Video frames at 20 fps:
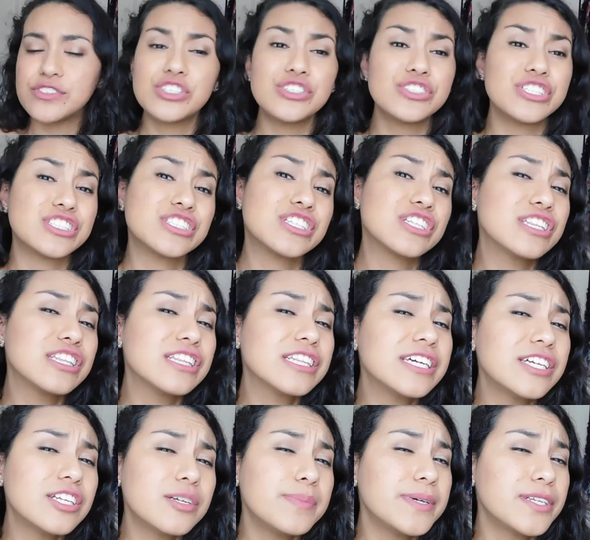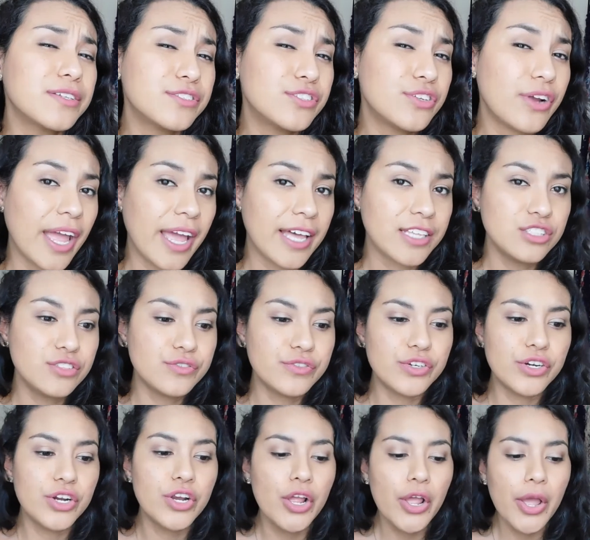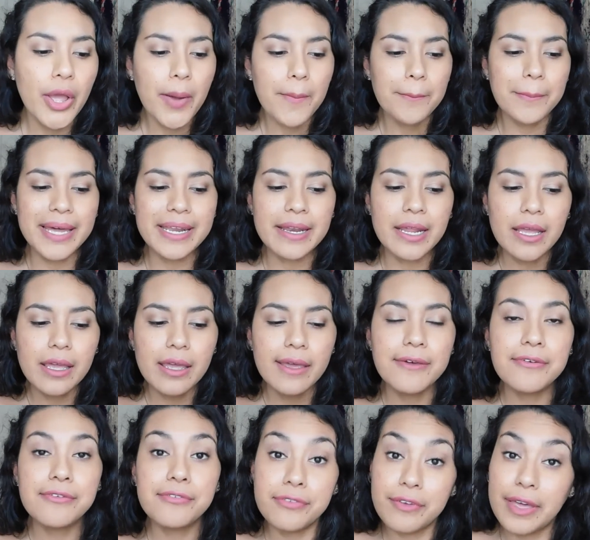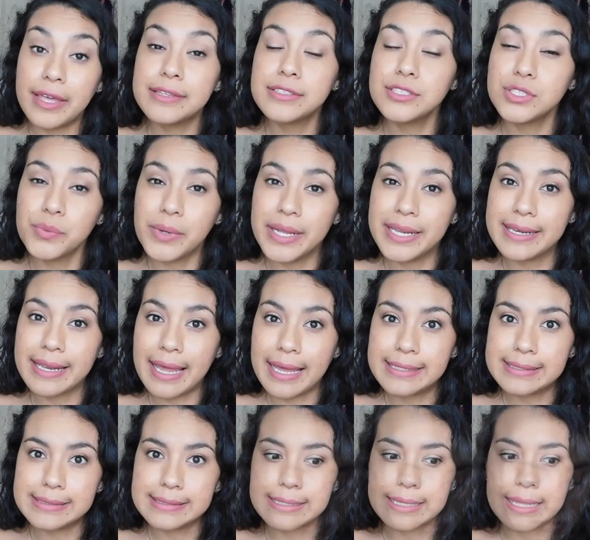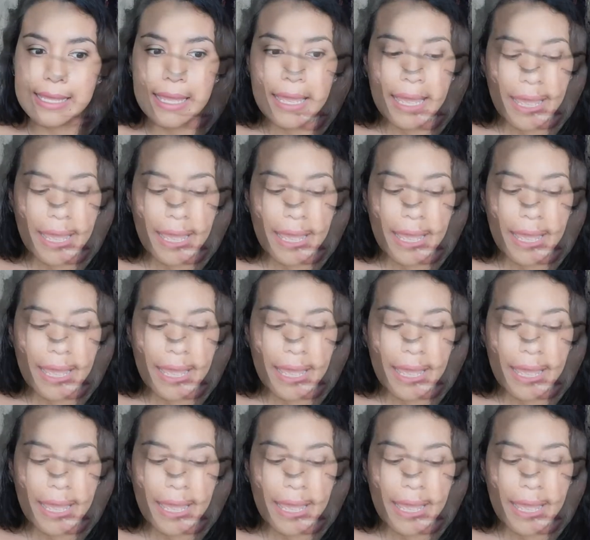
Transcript: There's a little bit of transfer, but it fades away nicely.